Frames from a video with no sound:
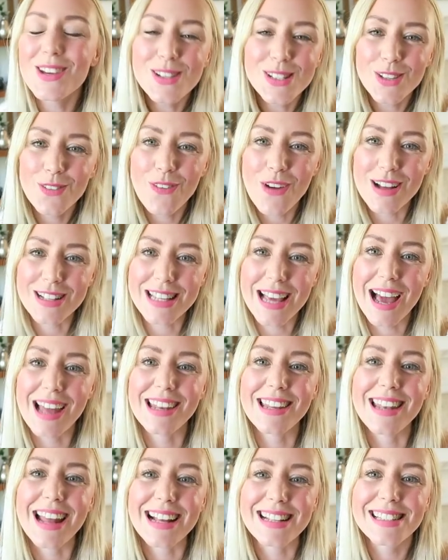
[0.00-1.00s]
use of her
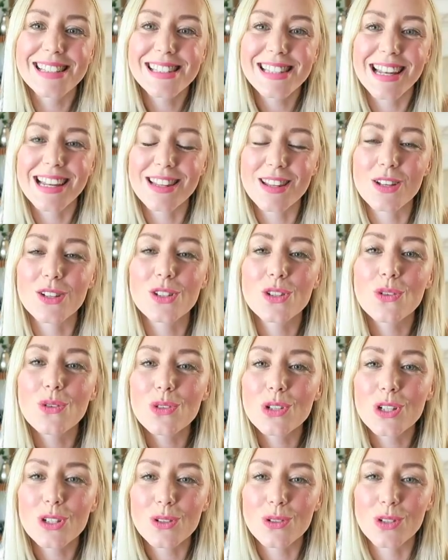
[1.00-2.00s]
talent and selling those
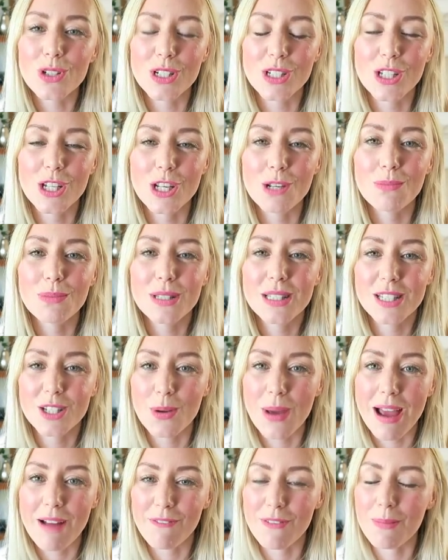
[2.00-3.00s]
gorgeous, gorgeous hoops
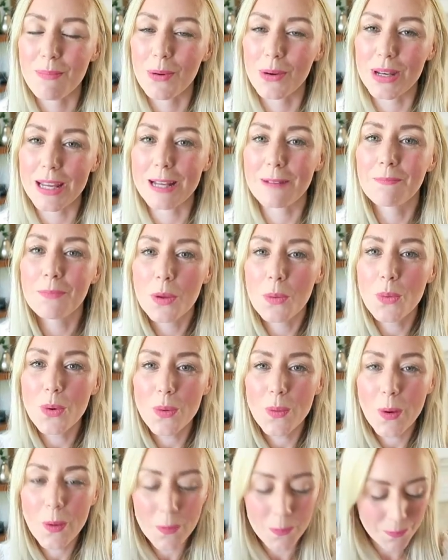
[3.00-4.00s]
to everybody.
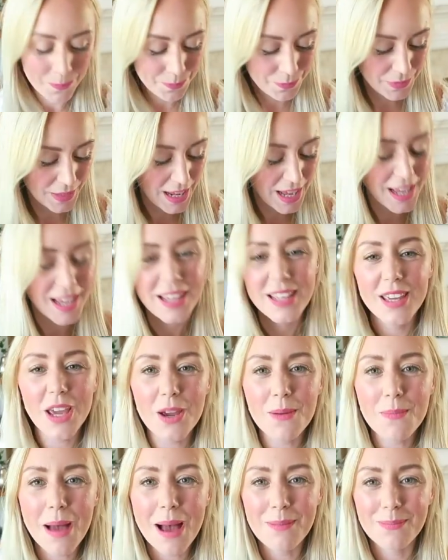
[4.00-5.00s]
Woo!
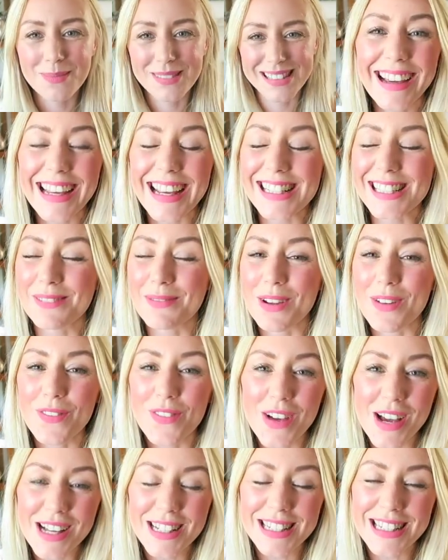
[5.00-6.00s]
Go mum. Okay, so my
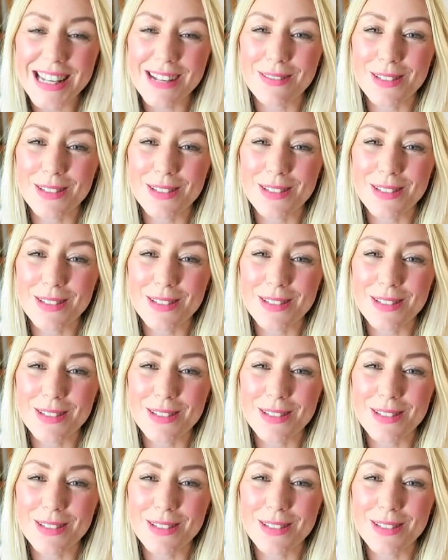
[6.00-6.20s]
first